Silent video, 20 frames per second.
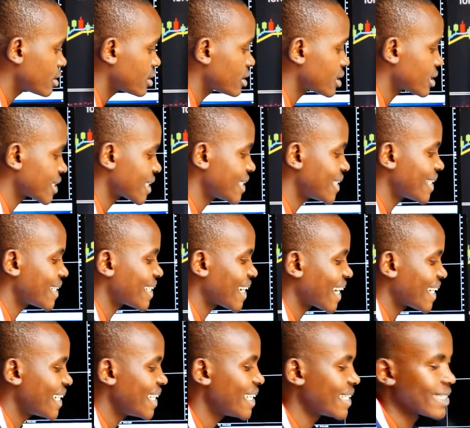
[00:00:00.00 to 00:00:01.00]
traded
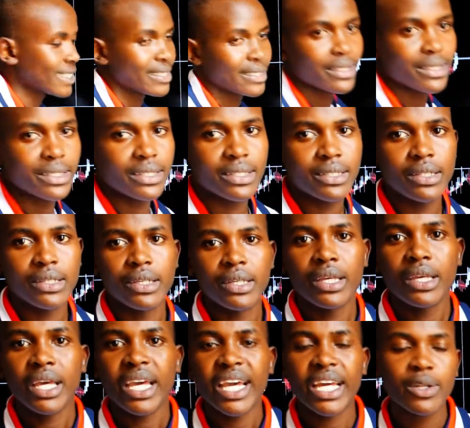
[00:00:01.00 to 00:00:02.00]
a day.
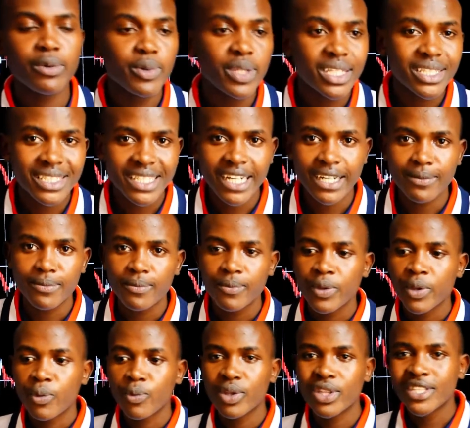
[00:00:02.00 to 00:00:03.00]
And with time,
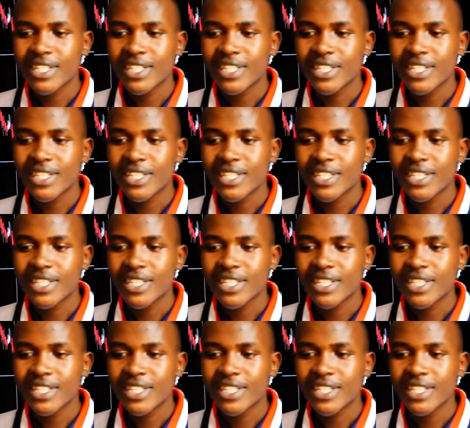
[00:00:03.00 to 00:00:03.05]
with